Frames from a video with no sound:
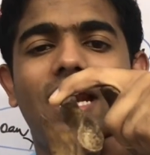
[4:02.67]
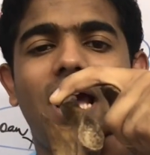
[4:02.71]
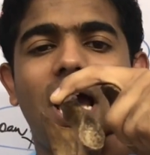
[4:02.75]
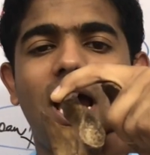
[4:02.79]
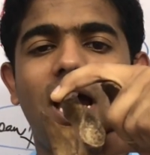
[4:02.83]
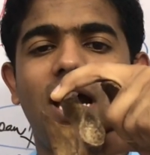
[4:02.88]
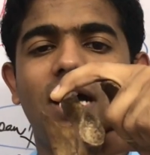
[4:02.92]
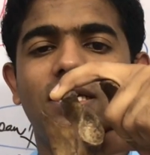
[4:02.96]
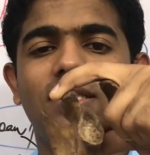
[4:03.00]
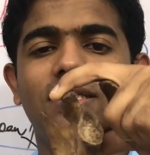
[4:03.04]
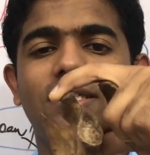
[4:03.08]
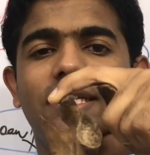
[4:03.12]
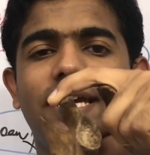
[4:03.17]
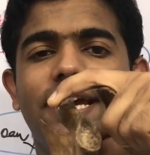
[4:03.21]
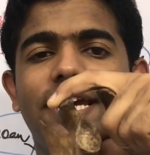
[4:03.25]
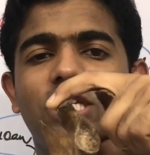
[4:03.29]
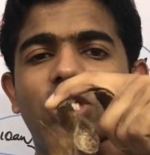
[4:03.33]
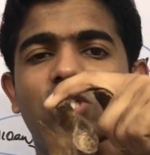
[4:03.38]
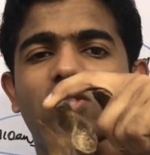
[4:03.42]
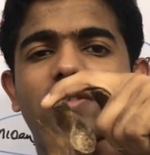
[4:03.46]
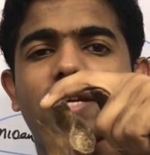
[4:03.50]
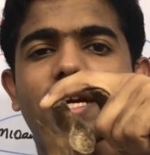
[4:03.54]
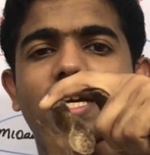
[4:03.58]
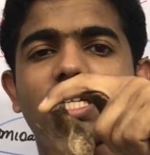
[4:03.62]
arch a
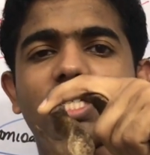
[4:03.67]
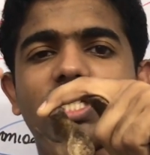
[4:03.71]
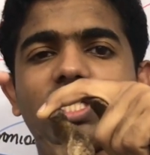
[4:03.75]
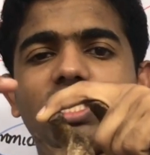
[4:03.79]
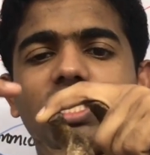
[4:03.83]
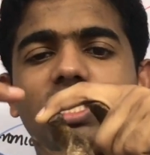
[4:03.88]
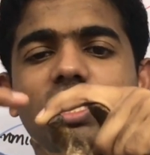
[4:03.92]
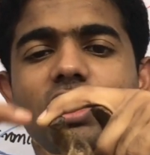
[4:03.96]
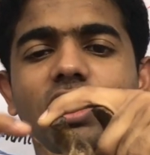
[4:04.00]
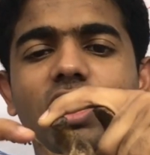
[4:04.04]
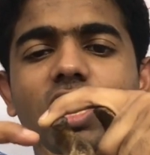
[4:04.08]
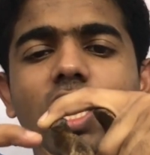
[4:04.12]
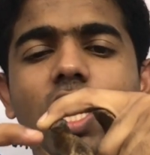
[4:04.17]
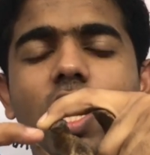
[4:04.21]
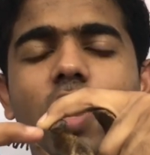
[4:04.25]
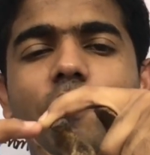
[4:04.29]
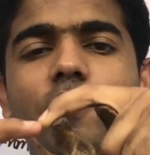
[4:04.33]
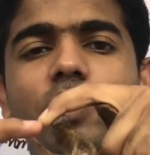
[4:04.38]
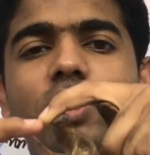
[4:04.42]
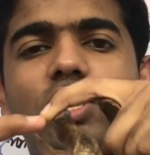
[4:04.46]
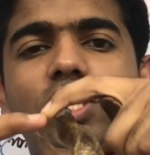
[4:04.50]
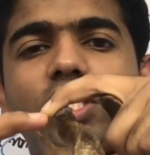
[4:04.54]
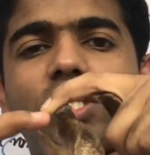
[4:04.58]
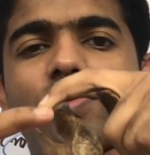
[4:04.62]
structure
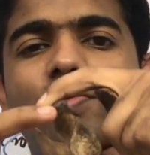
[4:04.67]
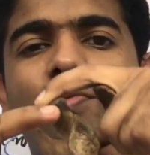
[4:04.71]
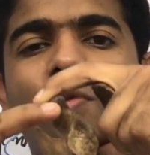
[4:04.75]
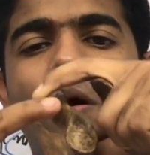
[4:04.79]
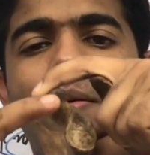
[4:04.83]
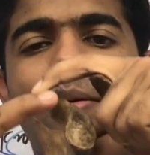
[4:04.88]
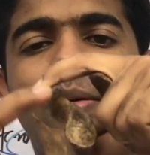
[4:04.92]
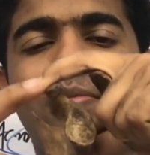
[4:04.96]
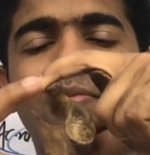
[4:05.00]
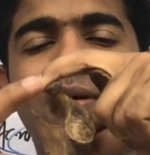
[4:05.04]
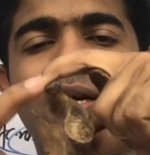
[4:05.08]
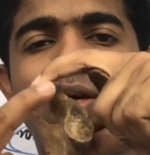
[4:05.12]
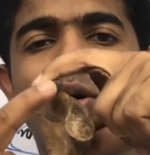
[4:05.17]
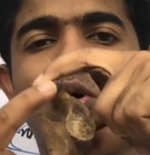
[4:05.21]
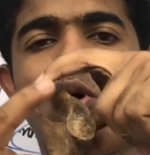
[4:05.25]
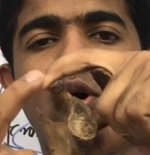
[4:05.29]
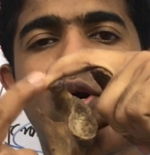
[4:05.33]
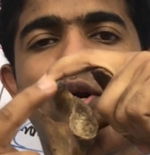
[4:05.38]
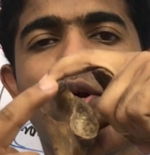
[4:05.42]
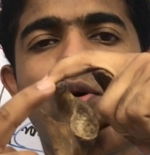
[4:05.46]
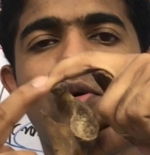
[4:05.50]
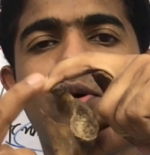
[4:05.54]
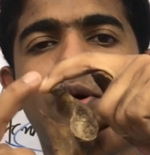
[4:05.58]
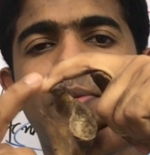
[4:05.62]
which is formed by
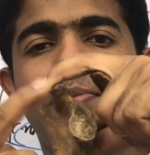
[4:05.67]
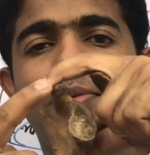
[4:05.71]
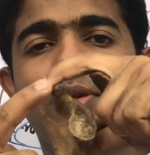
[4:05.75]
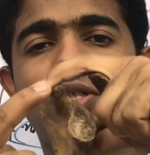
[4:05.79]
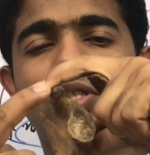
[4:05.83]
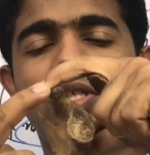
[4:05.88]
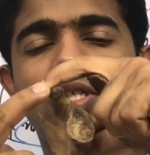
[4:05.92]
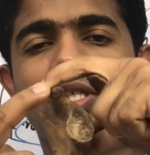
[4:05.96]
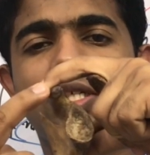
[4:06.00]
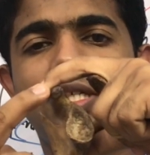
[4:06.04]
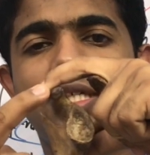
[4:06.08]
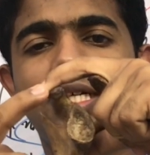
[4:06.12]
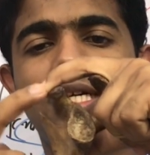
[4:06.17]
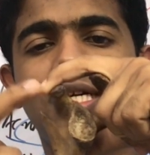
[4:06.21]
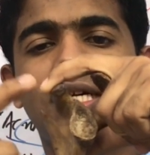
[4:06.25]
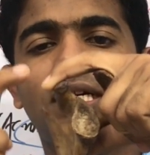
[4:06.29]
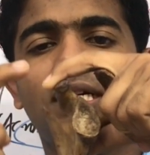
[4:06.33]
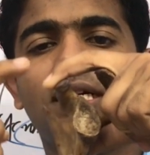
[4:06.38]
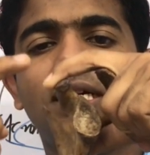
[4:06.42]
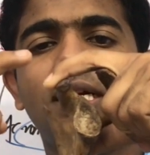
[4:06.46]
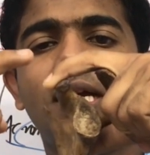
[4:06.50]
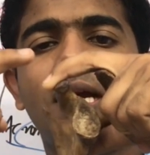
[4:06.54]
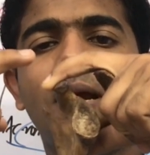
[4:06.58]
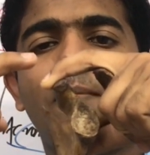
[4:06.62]
coracoid process here